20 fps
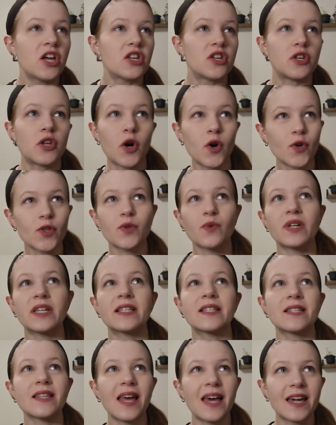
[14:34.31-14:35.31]
knows what
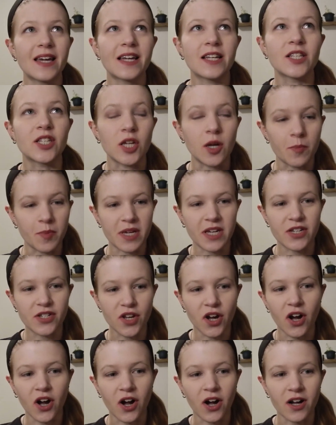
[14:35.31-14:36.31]
it's like to be a
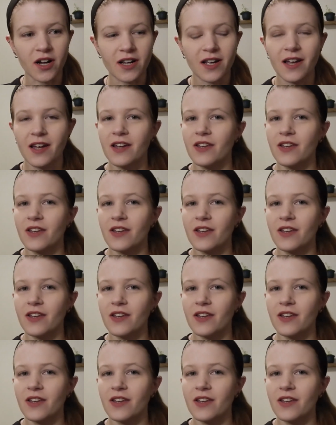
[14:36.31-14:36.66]
dog.